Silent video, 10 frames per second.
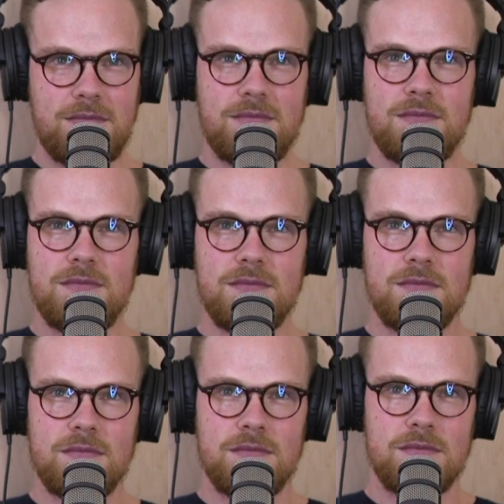
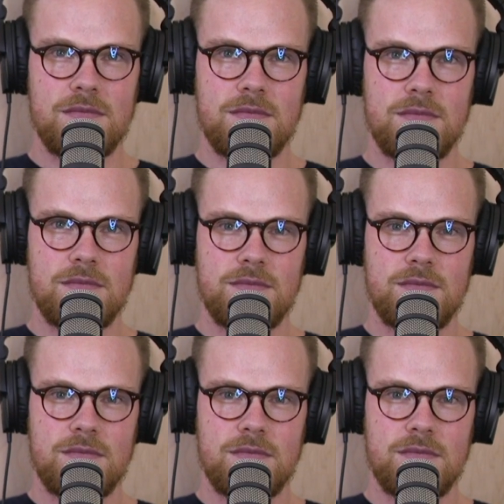
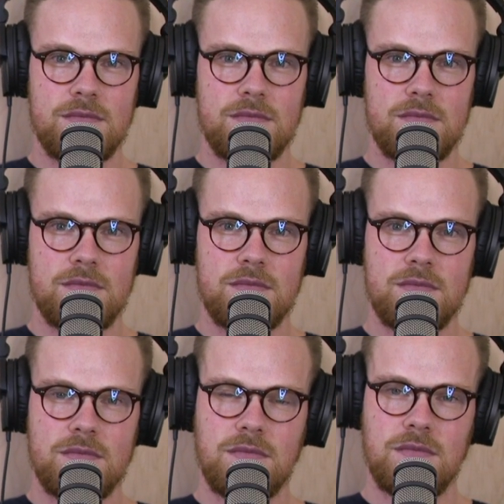
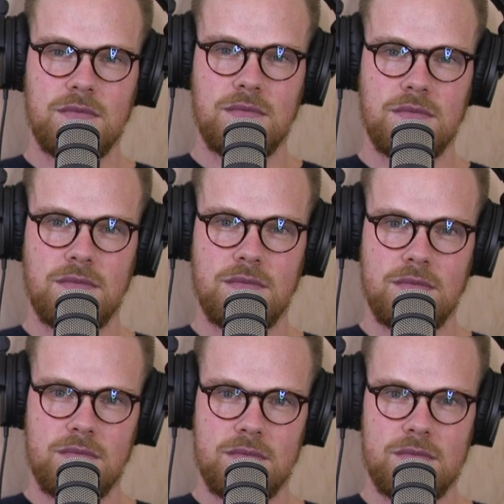
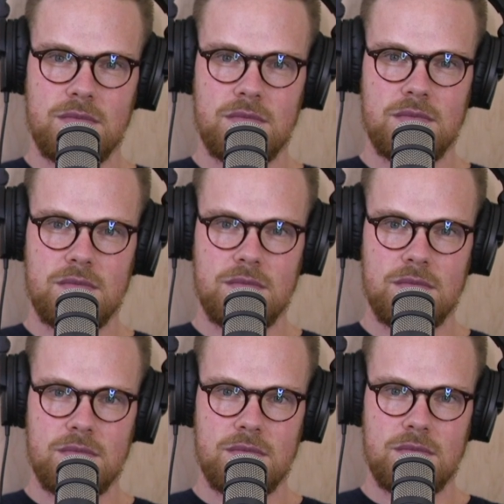
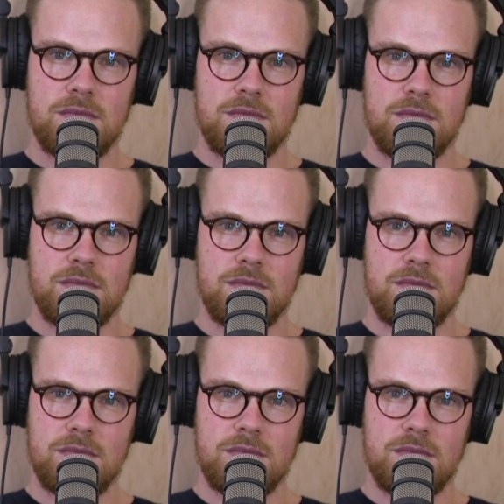
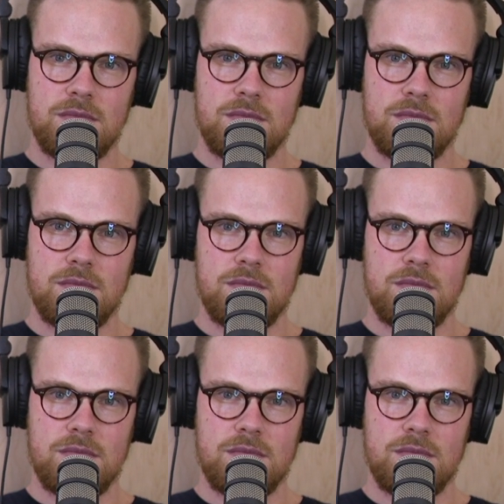[no speech]